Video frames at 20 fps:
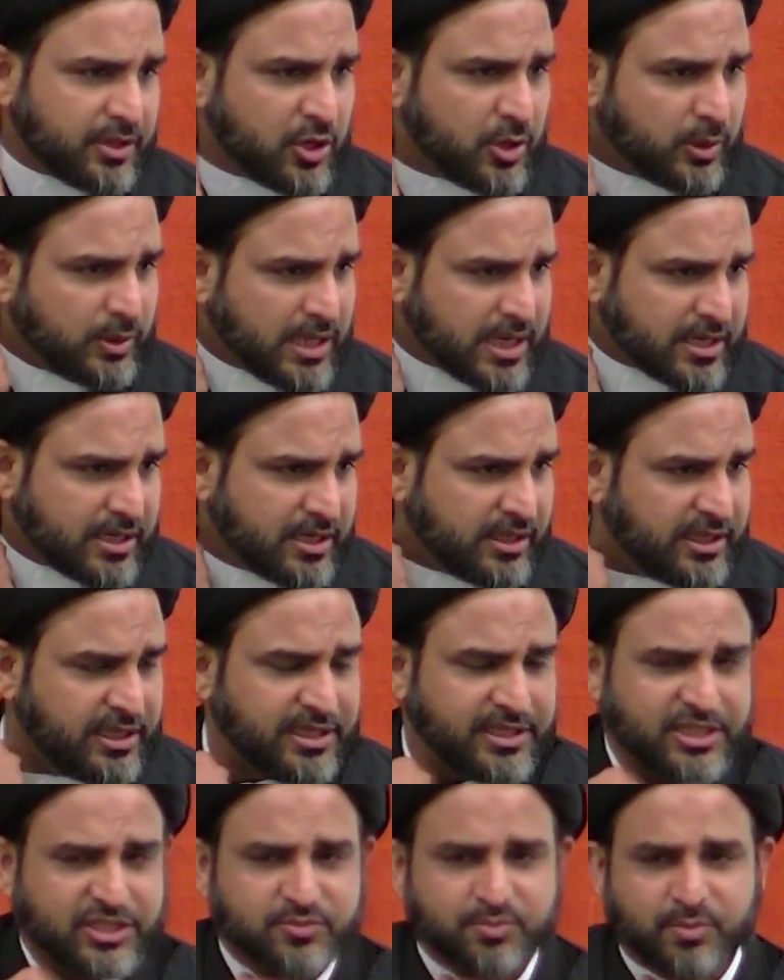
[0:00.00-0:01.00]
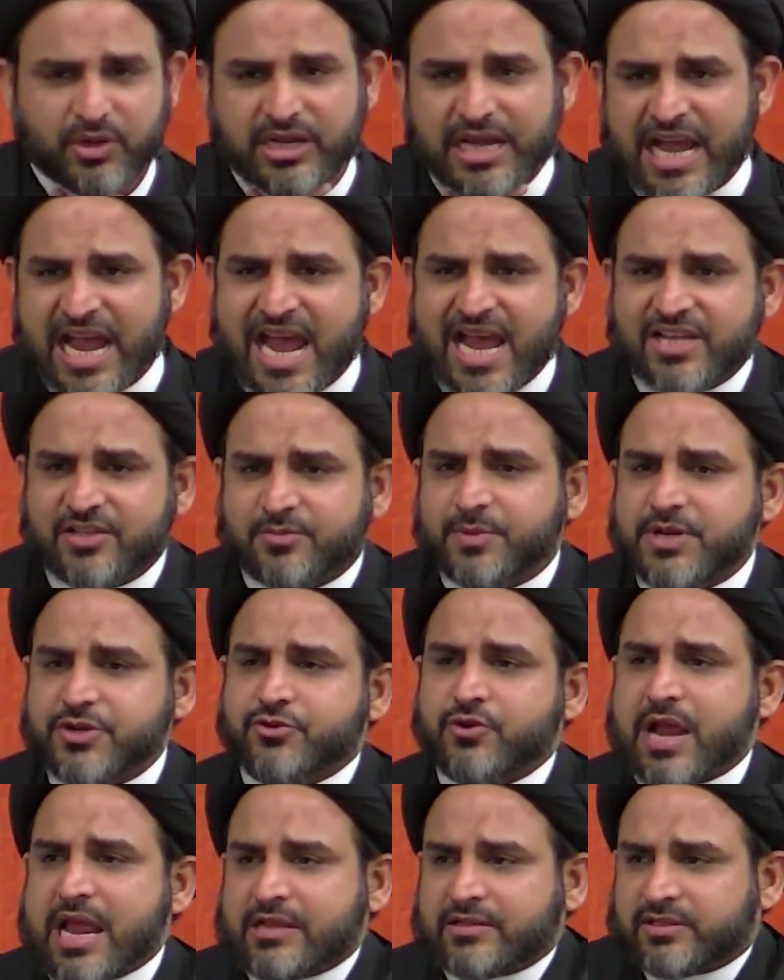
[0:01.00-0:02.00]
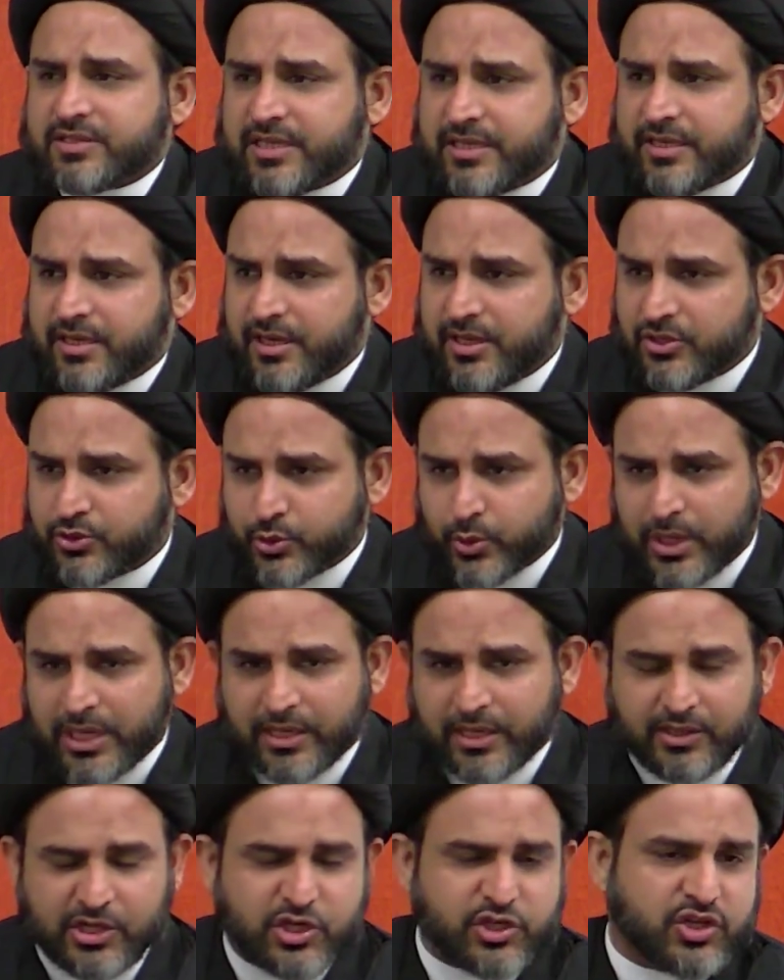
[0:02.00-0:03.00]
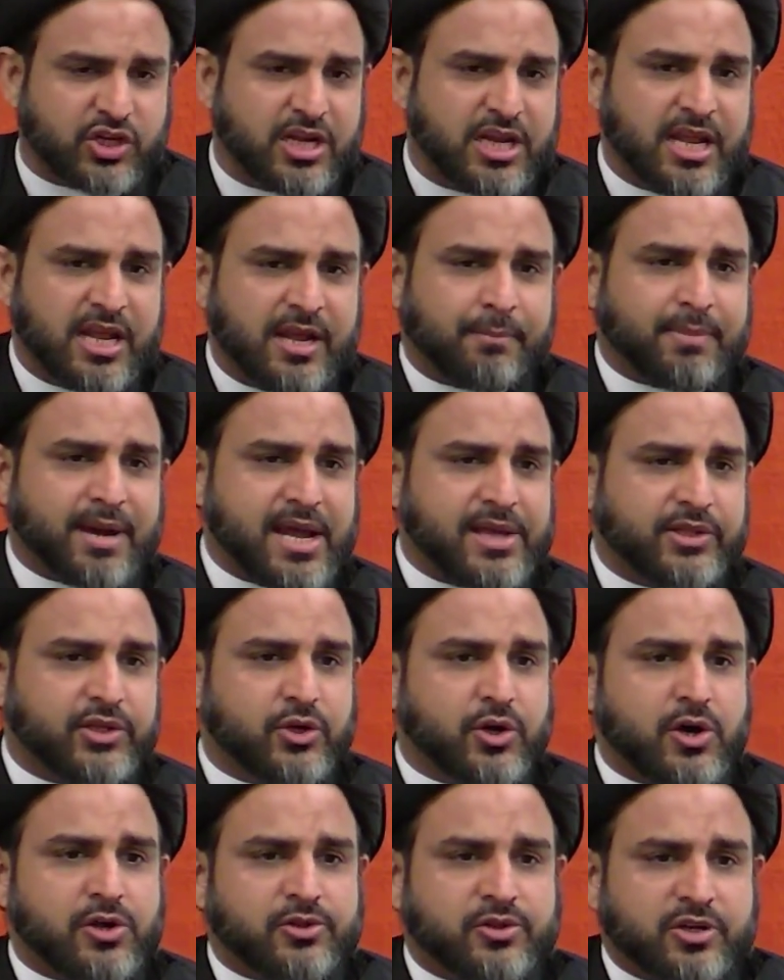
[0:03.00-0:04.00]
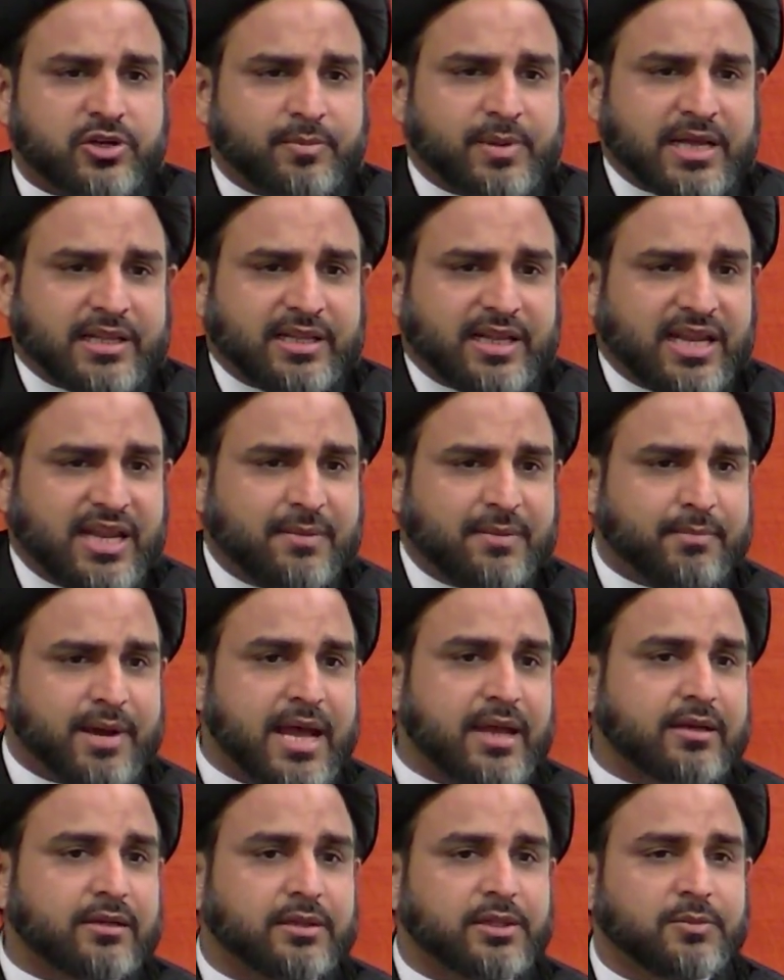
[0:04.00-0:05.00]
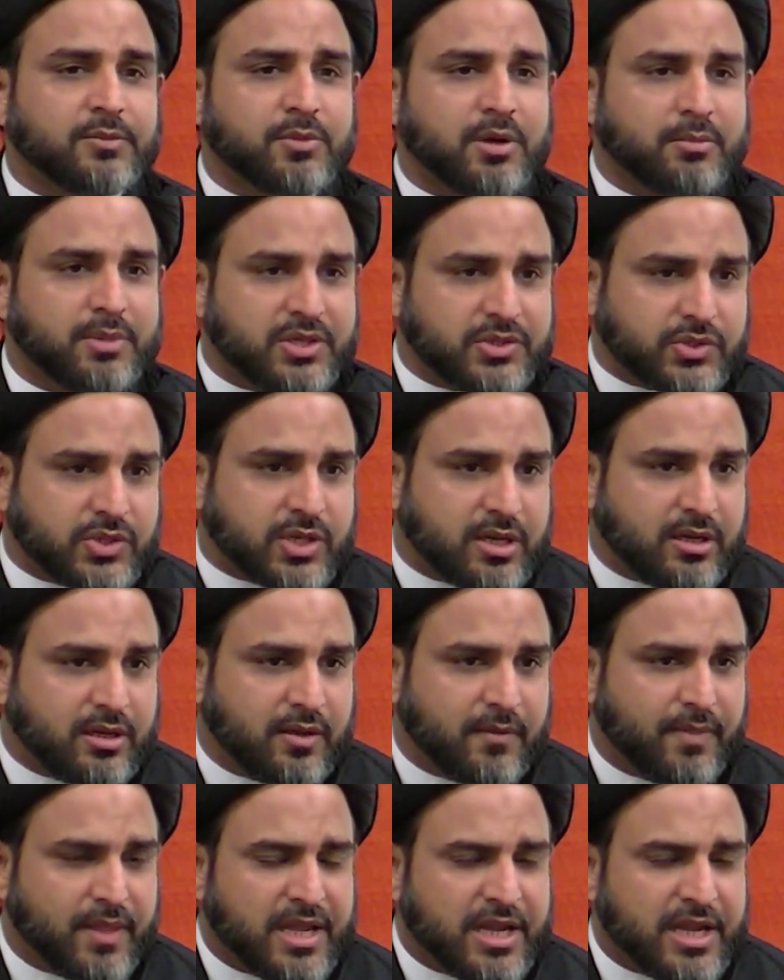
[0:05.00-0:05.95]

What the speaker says: No, luckily this book has been translated into English by the author by the name Michael Mumisa.